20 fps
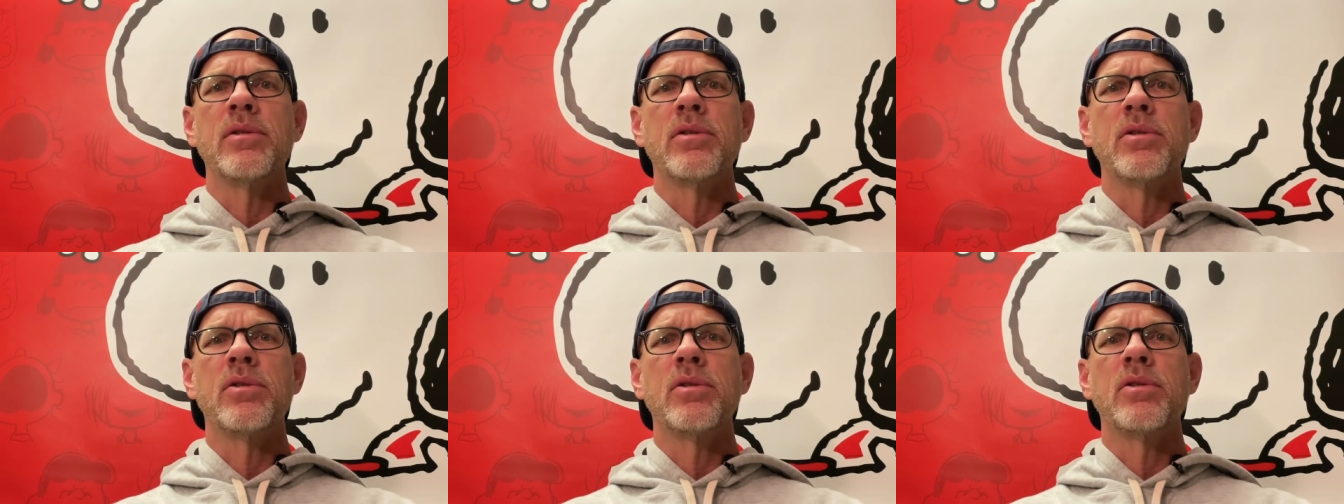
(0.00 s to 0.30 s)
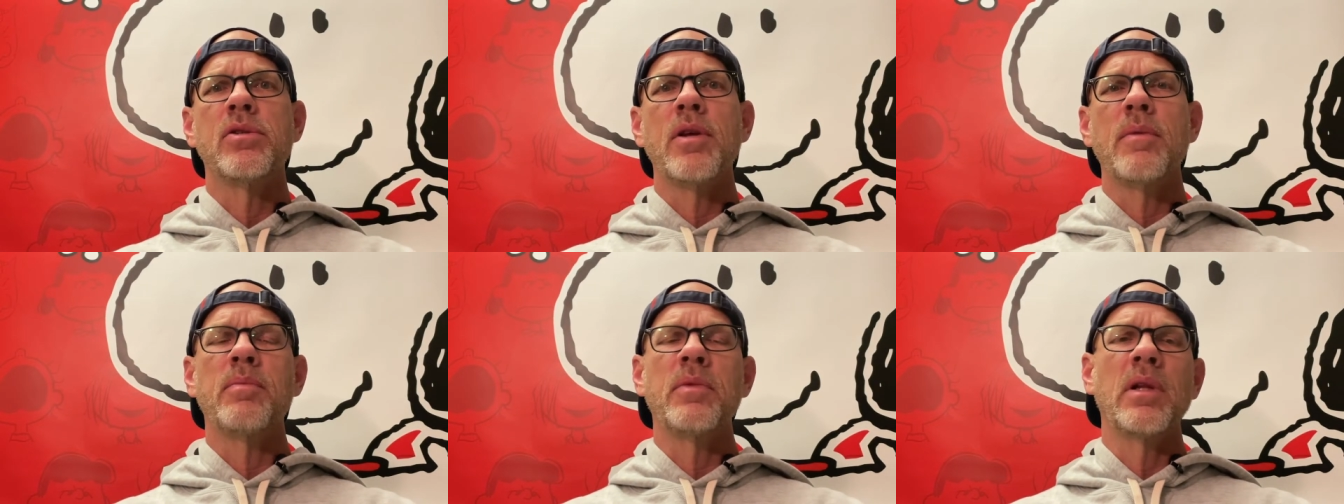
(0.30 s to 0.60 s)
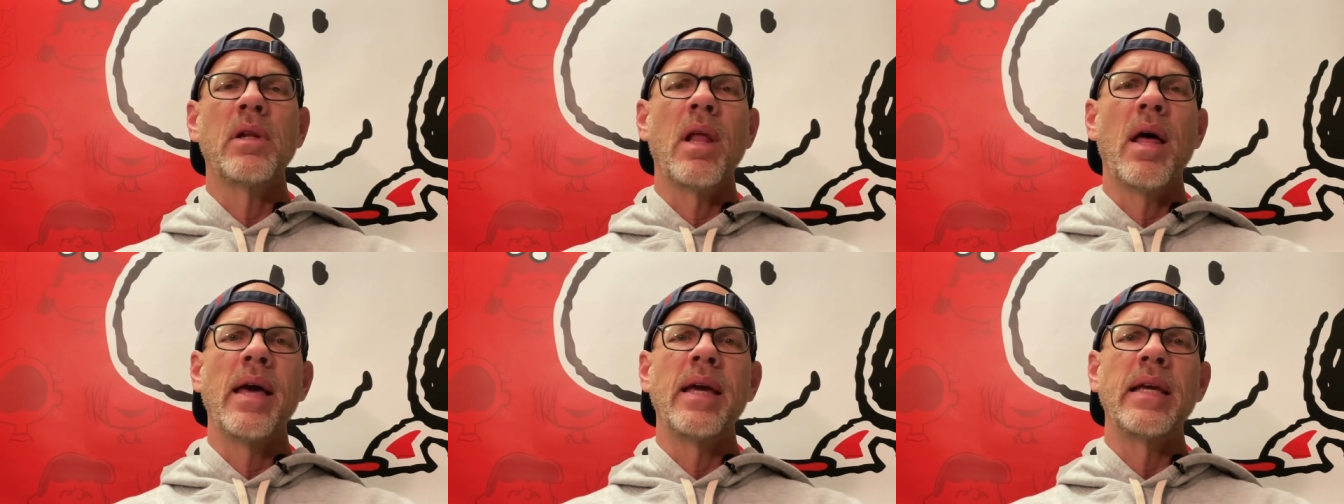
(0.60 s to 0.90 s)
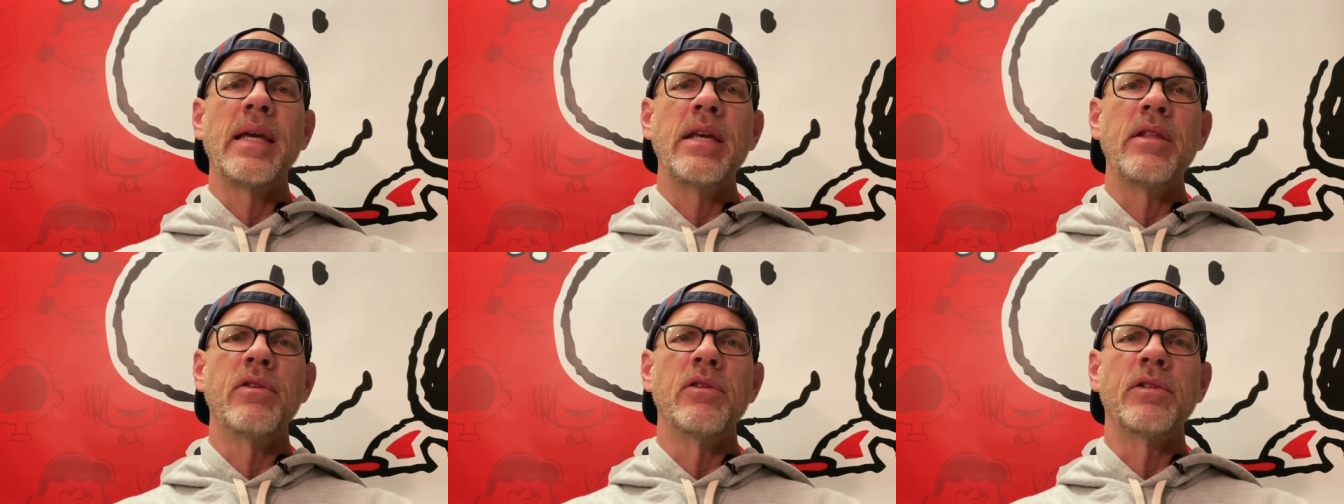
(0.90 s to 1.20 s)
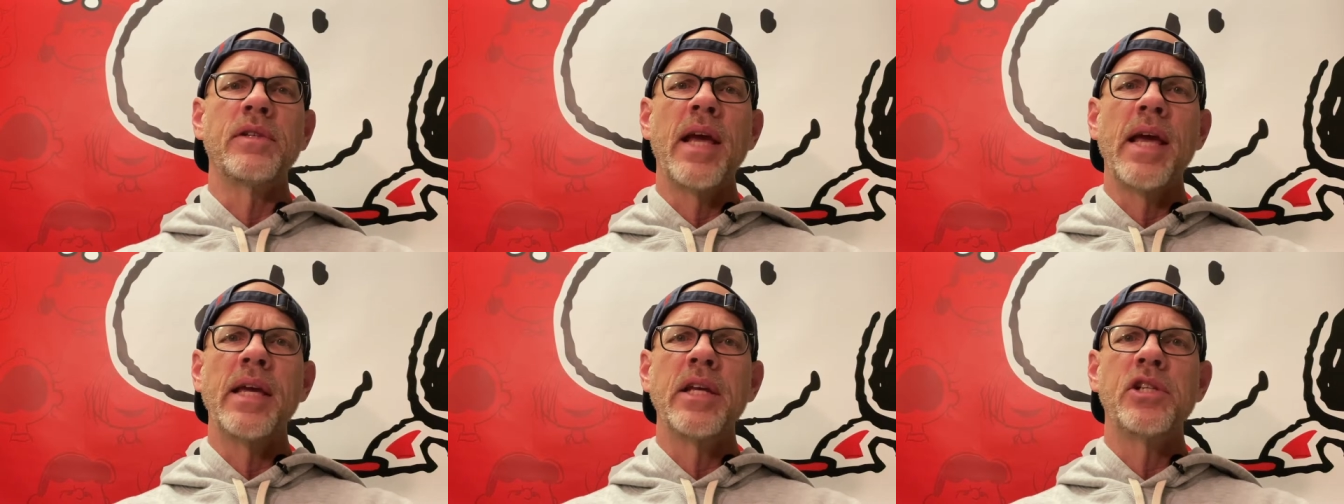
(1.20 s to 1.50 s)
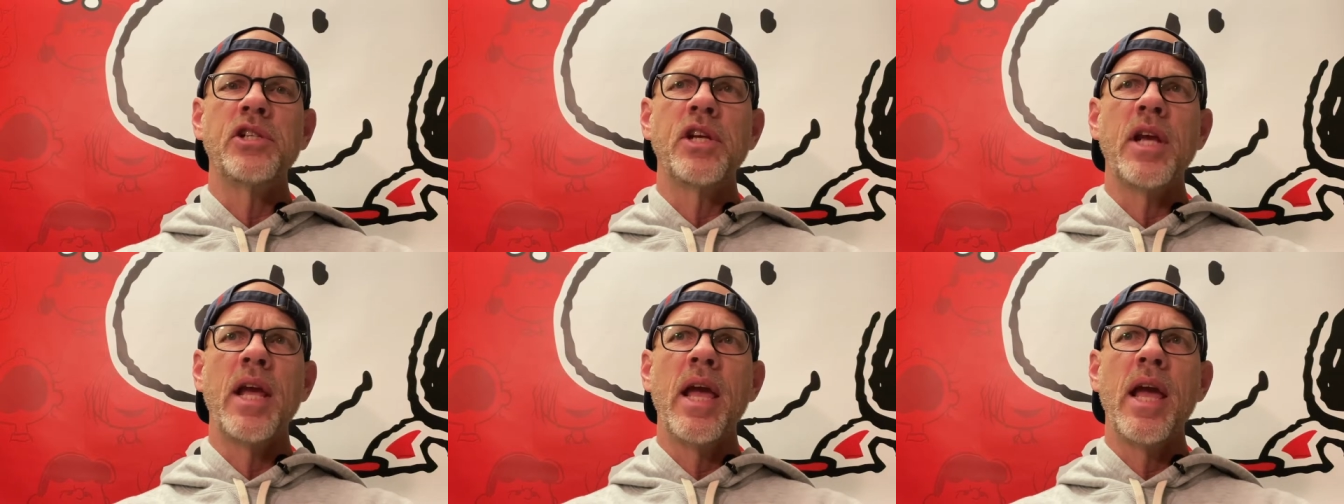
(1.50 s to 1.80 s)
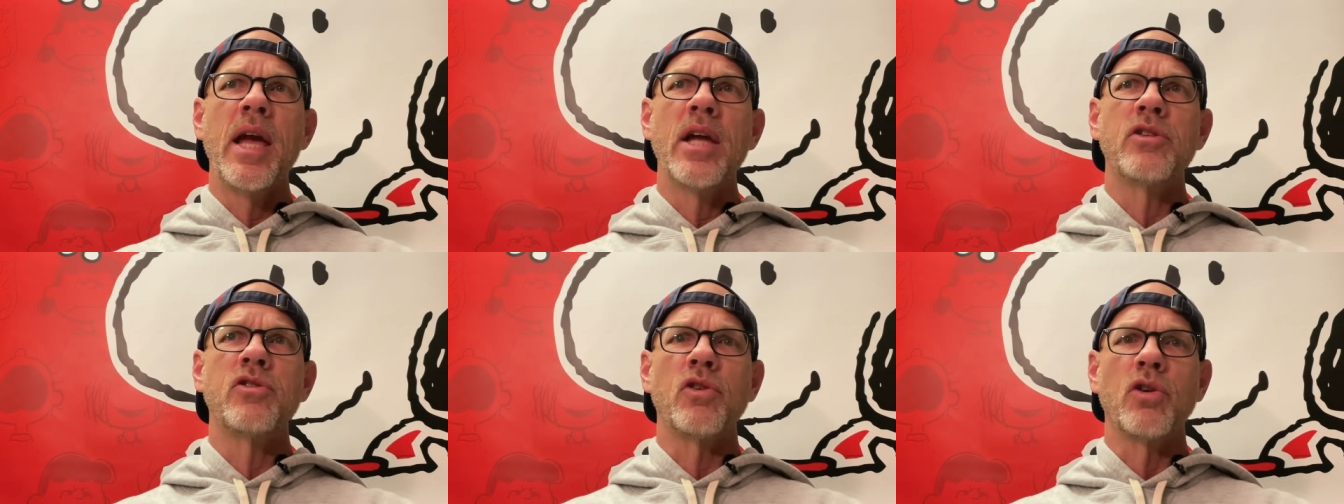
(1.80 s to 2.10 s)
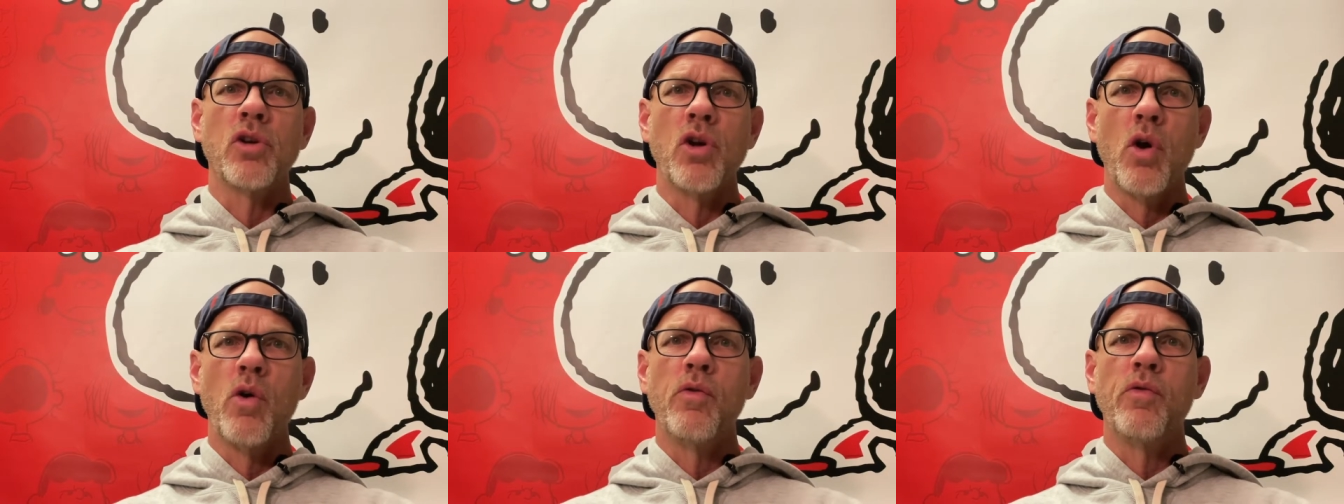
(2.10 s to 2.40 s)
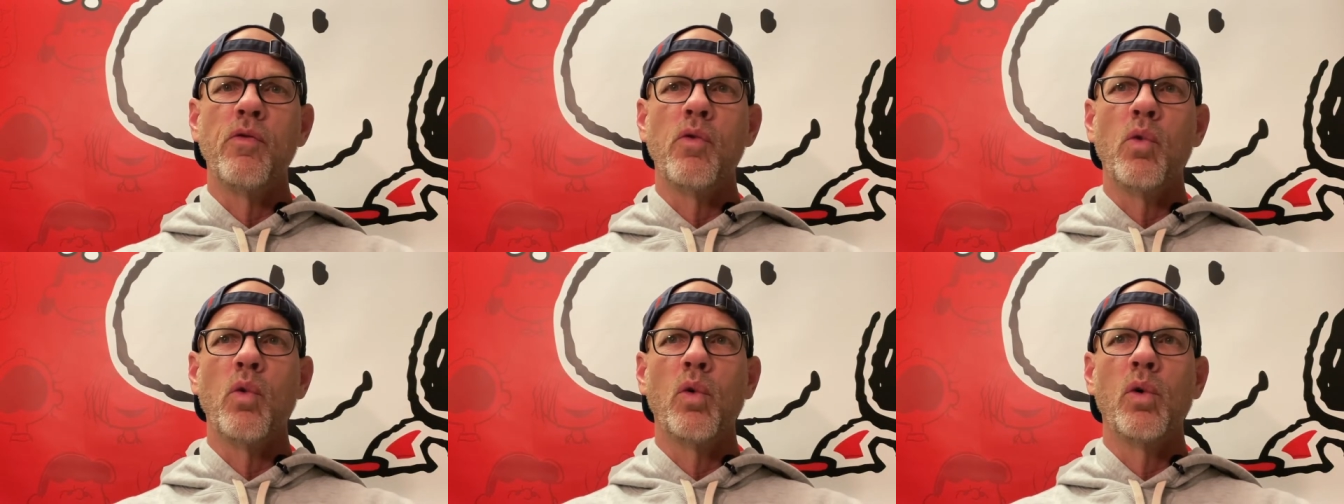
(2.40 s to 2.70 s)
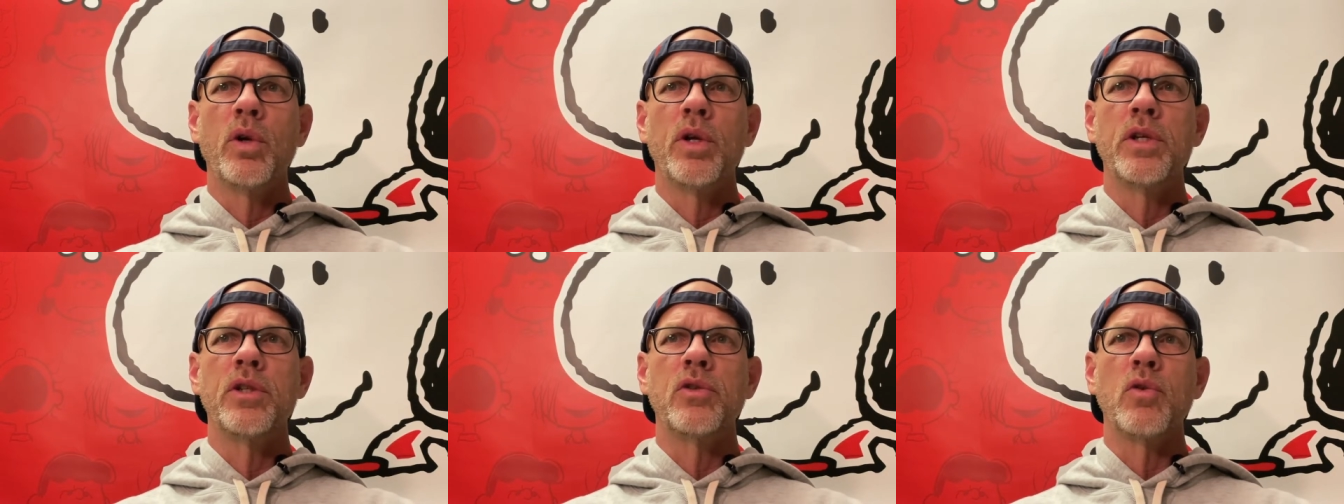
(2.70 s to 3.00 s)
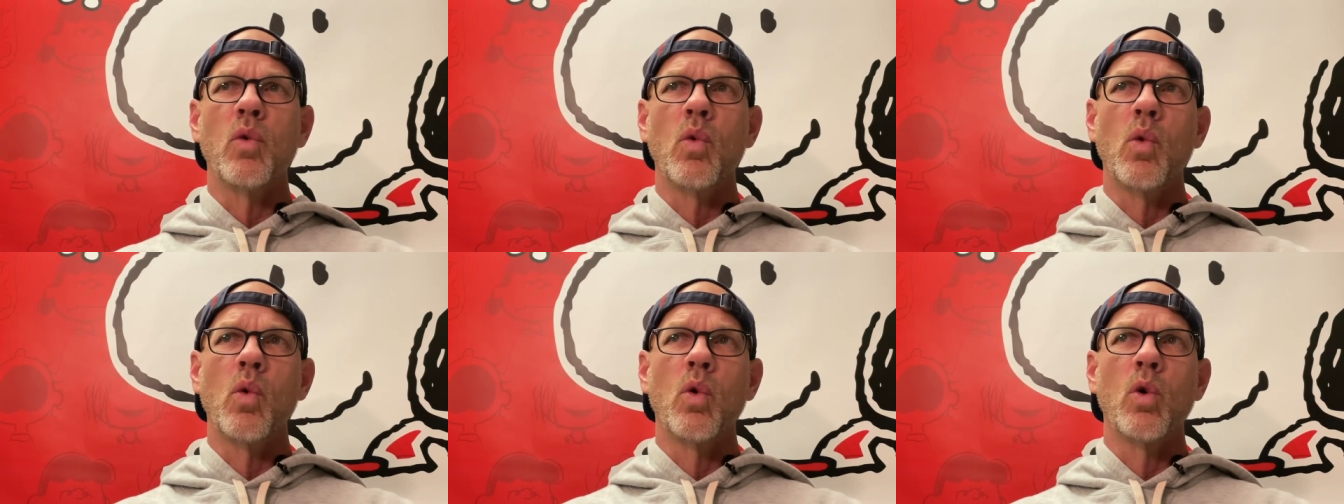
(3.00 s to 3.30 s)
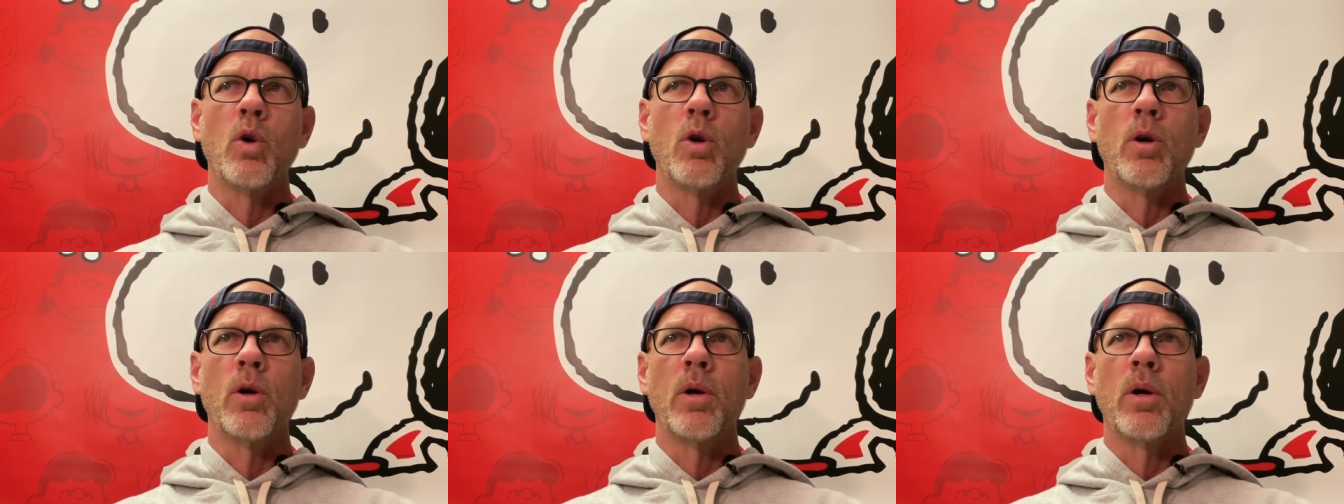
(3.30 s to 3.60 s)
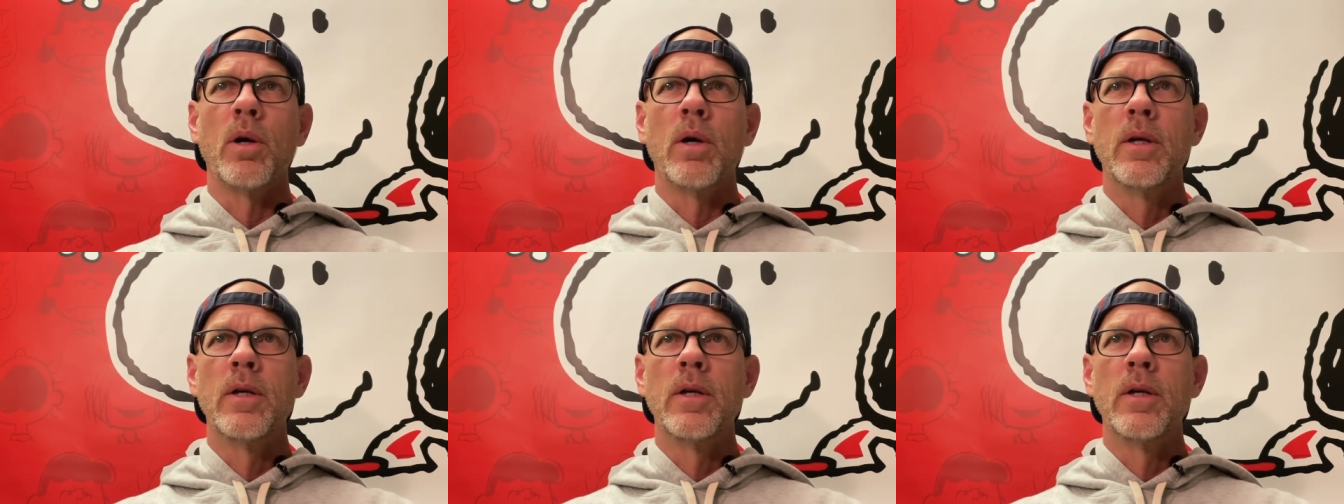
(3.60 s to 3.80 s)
Something like either Take a Chance or Go For It or